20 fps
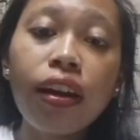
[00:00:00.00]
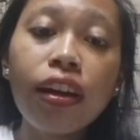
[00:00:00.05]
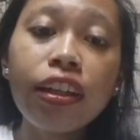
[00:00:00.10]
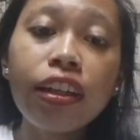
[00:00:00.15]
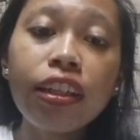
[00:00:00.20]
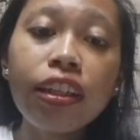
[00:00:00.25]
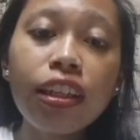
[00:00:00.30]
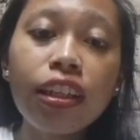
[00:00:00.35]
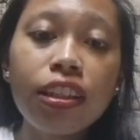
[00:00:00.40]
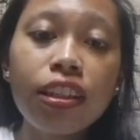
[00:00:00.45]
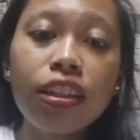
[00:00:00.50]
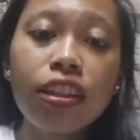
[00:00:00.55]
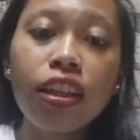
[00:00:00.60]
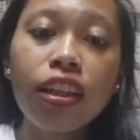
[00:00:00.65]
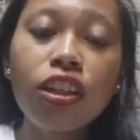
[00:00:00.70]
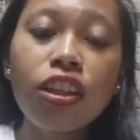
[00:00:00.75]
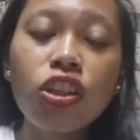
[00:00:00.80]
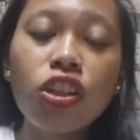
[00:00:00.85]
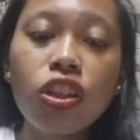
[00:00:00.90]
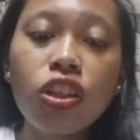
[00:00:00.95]
Learning
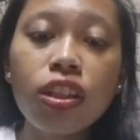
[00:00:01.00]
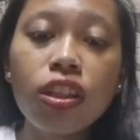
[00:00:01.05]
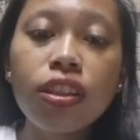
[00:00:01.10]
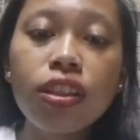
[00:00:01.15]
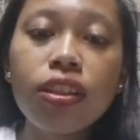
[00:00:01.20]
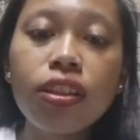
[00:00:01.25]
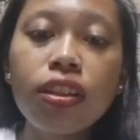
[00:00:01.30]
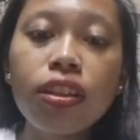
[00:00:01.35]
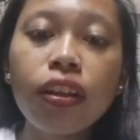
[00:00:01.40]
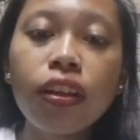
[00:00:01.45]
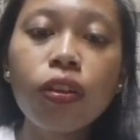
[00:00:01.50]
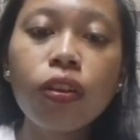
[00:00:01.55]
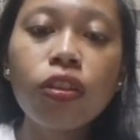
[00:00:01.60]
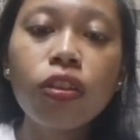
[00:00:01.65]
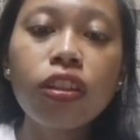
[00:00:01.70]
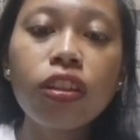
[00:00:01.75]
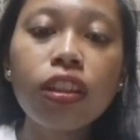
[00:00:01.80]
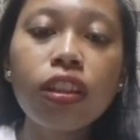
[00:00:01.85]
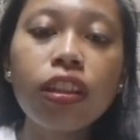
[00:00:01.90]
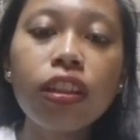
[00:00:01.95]
strategies,
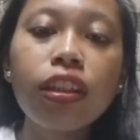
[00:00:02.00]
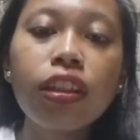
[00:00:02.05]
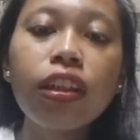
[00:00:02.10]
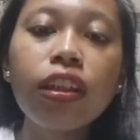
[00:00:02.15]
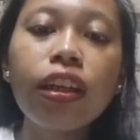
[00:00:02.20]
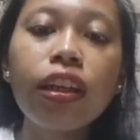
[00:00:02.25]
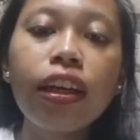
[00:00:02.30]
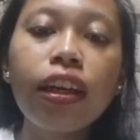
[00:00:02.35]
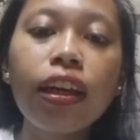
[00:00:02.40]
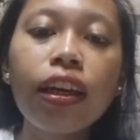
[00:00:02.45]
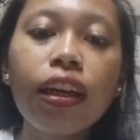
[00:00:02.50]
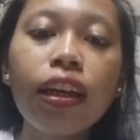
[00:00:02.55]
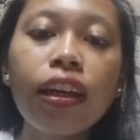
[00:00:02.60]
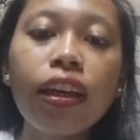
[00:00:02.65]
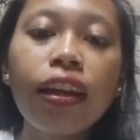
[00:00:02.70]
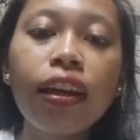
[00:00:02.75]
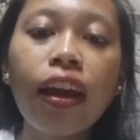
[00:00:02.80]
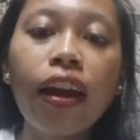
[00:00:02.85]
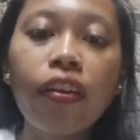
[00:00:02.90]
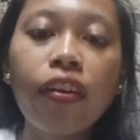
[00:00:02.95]
considered
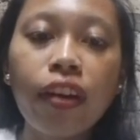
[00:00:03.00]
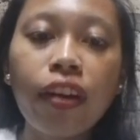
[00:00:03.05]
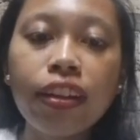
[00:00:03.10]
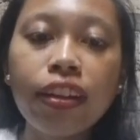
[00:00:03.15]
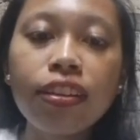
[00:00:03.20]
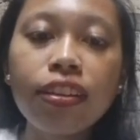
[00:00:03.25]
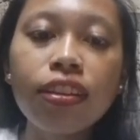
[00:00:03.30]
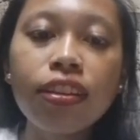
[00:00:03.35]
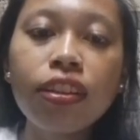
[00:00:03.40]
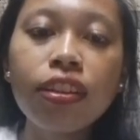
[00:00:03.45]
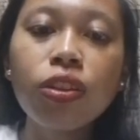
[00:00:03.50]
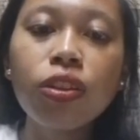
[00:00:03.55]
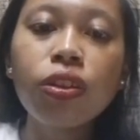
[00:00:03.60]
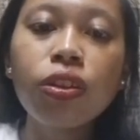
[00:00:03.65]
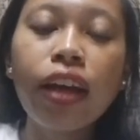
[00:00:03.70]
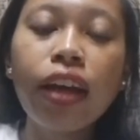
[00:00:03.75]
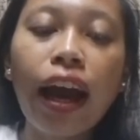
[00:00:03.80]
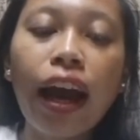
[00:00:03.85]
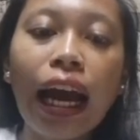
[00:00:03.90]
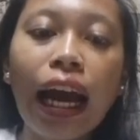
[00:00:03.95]
inherent to
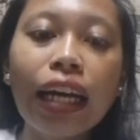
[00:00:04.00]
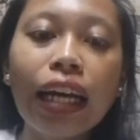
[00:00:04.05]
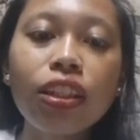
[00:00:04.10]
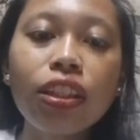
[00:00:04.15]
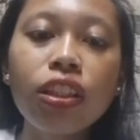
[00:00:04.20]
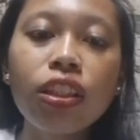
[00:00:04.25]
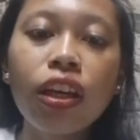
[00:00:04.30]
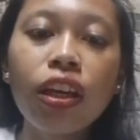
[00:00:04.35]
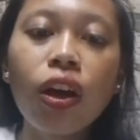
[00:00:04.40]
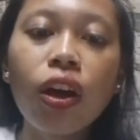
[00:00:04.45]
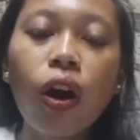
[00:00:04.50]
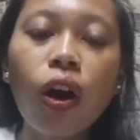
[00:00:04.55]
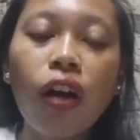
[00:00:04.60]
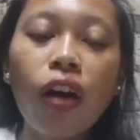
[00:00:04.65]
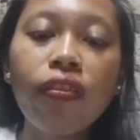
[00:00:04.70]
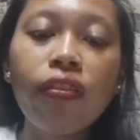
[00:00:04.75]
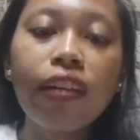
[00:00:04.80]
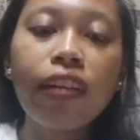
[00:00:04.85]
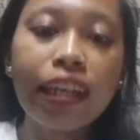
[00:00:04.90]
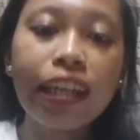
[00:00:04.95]
the act
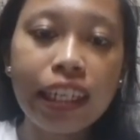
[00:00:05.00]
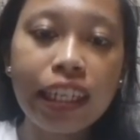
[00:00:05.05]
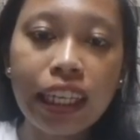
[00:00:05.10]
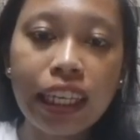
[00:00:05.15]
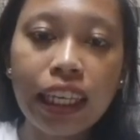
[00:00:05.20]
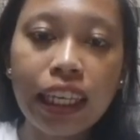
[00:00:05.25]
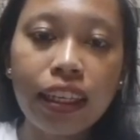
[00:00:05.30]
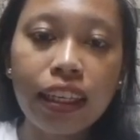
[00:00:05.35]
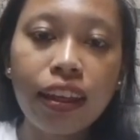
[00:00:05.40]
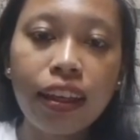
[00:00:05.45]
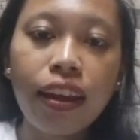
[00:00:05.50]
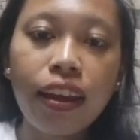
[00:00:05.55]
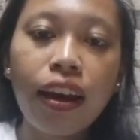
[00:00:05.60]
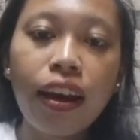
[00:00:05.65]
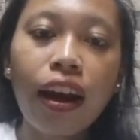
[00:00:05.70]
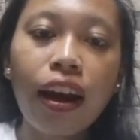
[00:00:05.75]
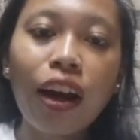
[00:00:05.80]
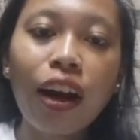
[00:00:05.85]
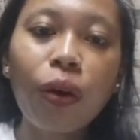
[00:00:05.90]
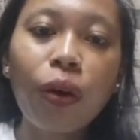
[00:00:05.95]
of learning,
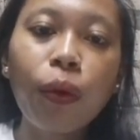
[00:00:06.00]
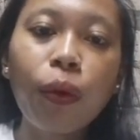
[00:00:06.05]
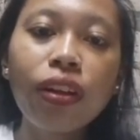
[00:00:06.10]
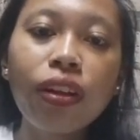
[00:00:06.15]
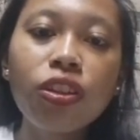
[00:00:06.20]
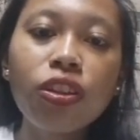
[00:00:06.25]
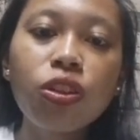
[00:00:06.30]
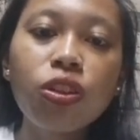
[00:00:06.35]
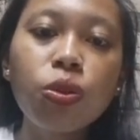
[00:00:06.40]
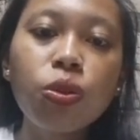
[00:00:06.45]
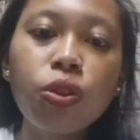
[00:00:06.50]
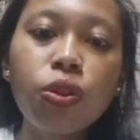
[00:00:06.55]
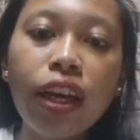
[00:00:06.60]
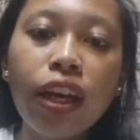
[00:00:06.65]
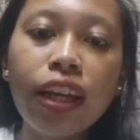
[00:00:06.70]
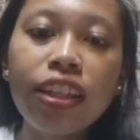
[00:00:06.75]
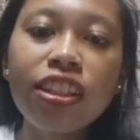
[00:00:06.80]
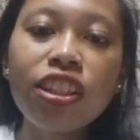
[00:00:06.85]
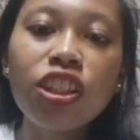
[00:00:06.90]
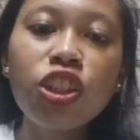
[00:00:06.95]
are what
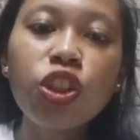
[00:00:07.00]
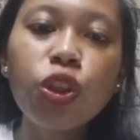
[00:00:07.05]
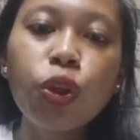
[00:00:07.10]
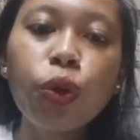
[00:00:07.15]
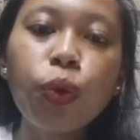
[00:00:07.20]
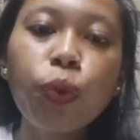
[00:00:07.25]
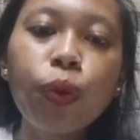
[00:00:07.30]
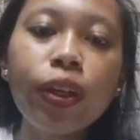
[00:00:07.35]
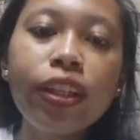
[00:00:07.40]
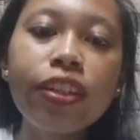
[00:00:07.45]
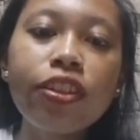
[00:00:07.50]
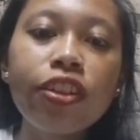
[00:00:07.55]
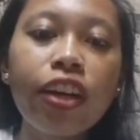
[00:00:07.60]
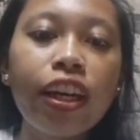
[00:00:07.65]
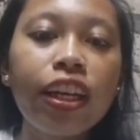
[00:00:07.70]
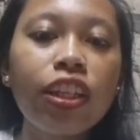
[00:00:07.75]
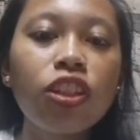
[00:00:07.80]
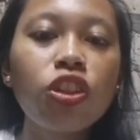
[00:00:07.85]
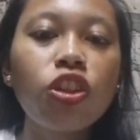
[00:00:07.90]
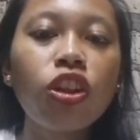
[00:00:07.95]
students do when
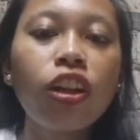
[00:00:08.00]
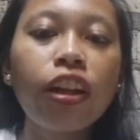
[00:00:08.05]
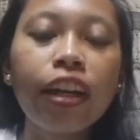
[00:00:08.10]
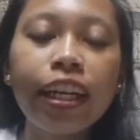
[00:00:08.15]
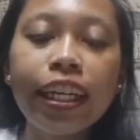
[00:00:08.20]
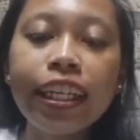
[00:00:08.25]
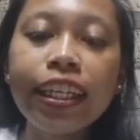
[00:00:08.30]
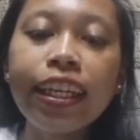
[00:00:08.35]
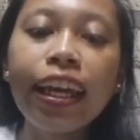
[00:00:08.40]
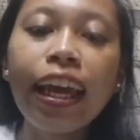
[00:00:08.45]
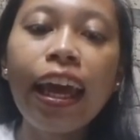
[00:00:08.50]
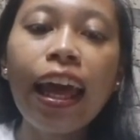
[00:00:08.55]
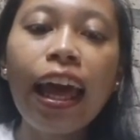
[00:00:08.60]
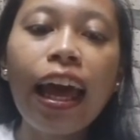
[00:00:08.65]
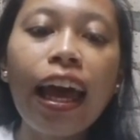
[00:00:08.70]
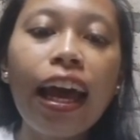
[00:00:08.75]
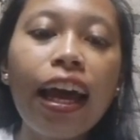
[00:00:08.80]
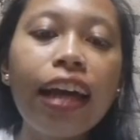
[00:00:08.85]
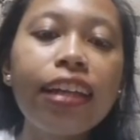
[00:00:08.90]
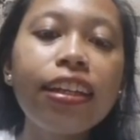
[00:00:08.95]
trying to learn
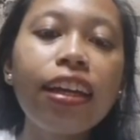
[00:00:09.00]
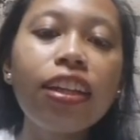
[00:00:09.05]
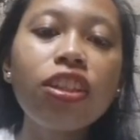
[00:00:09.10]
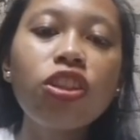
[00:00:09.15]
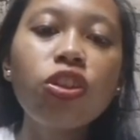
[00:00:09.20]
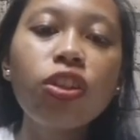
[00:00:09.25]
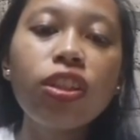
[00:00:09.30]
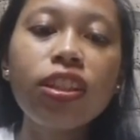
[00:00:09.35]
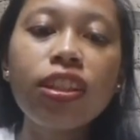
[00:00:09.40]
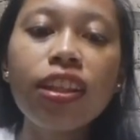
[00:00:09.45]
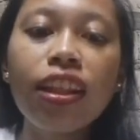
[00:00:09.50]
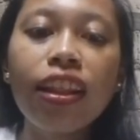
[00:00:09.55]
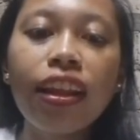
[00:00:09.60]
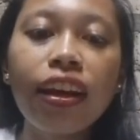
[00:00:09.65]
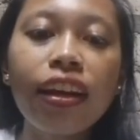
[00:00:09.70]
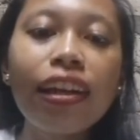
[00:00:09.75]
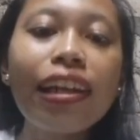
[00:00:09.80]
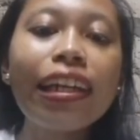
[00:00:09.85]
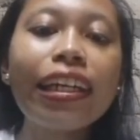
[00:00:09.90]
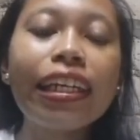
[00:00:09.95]
and address
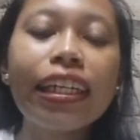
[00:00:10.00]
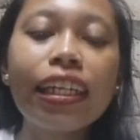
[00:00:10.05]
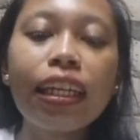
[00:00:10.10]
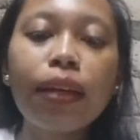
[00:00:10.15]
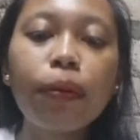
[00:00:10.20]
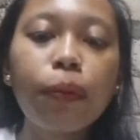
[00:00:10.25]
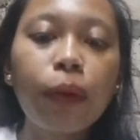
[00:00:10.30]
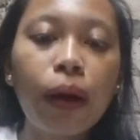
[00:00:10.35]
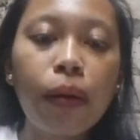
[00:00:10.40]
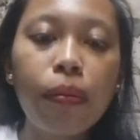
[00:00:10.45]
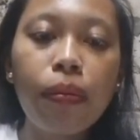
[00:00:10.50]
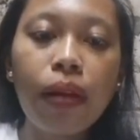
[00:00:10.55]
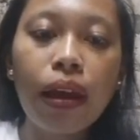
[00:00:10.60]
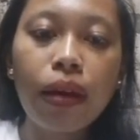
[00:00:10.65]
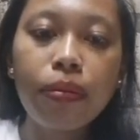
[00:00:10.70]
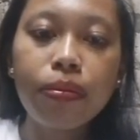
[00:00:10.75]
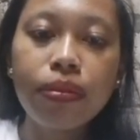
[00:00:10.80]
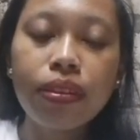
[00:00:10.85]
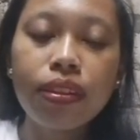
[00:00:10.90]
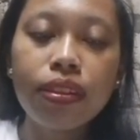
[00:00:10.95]
their learning
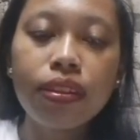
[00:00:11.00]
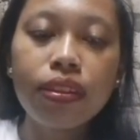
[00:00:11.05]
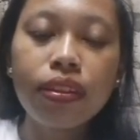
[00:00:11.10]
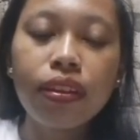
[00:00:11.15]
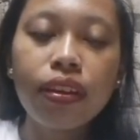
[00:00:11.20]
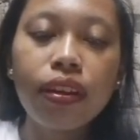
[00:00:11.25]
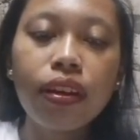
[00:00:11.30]
problems.